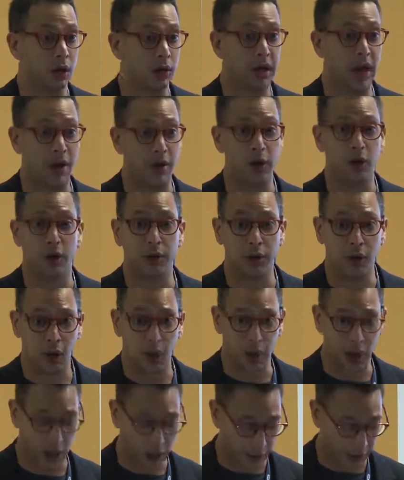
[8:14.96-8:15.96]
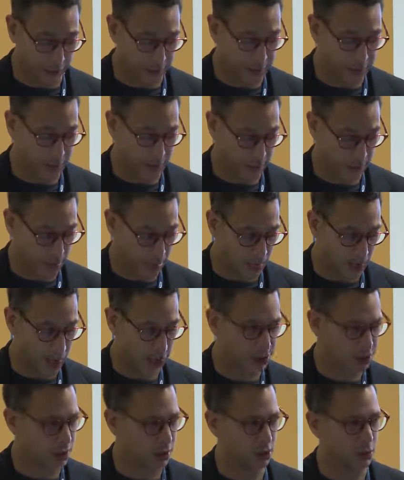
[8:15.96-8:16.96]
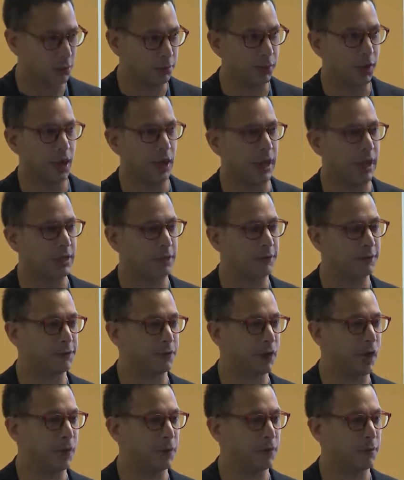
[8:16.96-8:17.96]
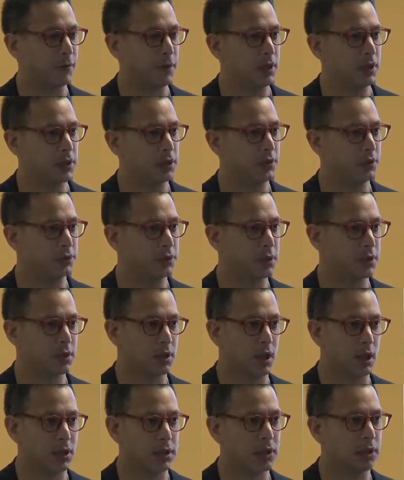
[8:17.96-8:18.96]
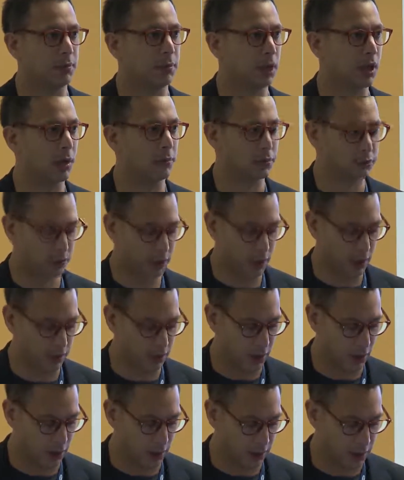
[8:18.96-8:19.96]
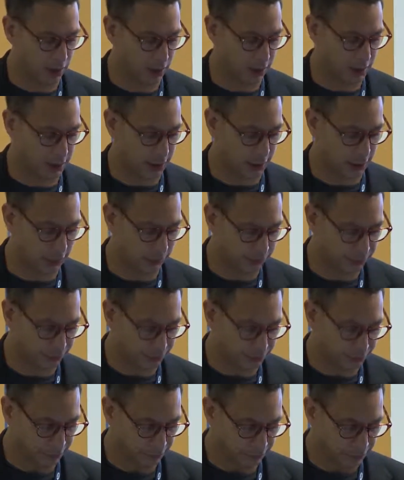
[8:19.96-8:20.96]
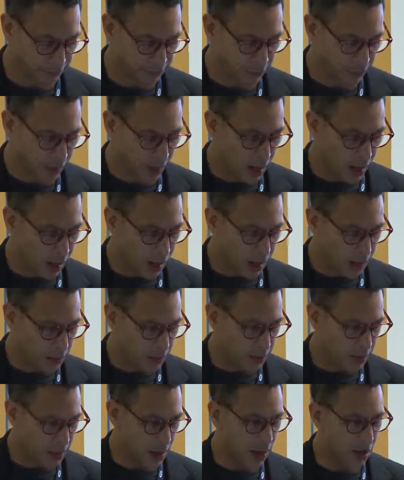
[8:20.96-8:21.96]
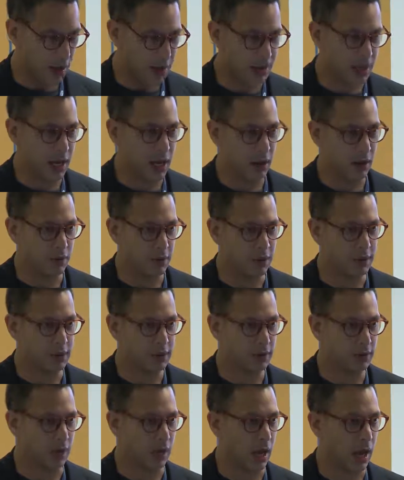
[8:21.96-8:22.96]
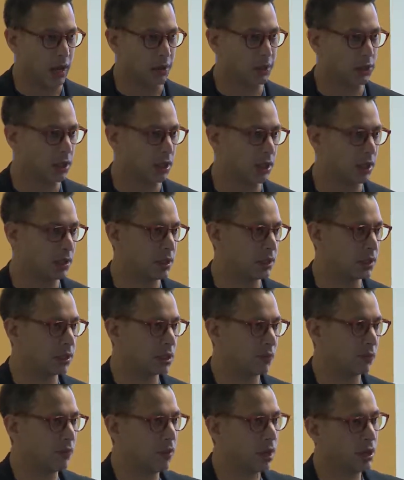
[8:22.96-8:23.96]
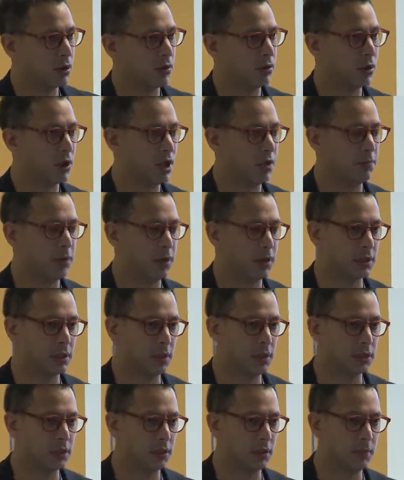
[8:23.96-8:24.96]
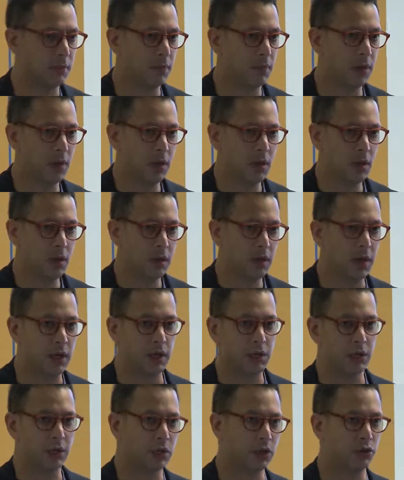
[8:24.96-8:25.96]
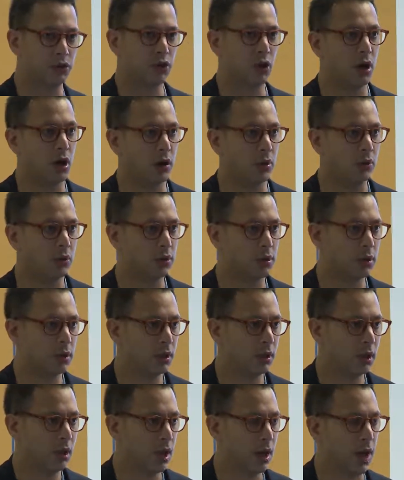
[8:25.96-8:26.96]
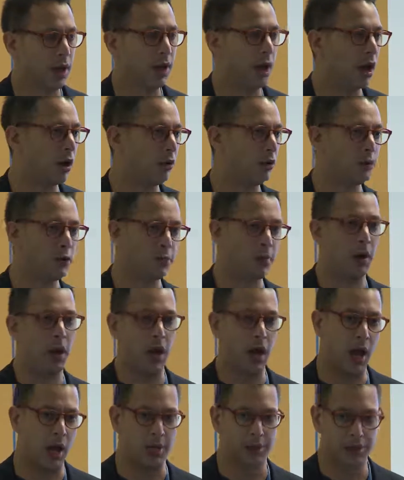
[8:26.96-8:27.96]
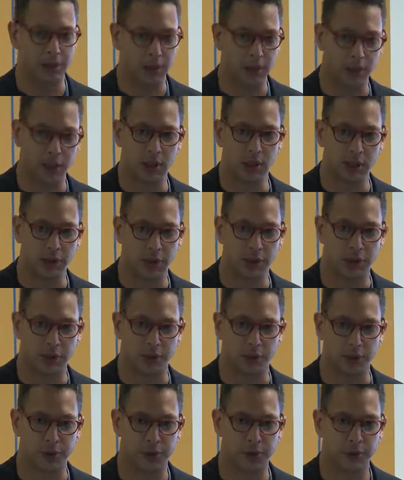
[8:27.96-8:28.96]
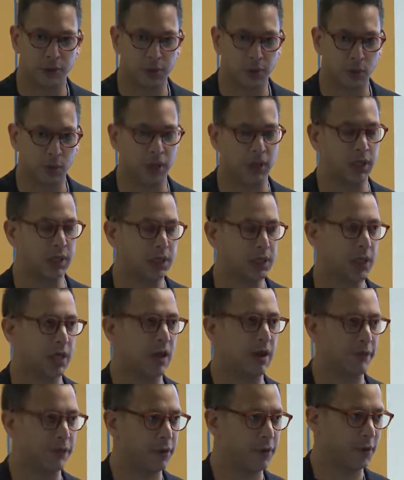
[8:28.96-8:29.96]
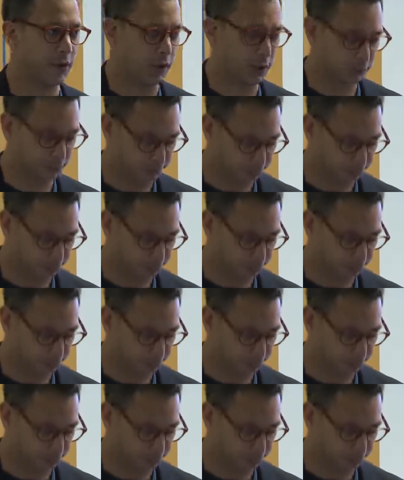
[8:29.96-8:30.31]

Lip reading: carry on our lives. And you start to apply that to philanthropy and civil society, it becomes really, really exciting. The idea is that actually this is a record-keeping system that is controlled and owned by us as individuals. We can see everything.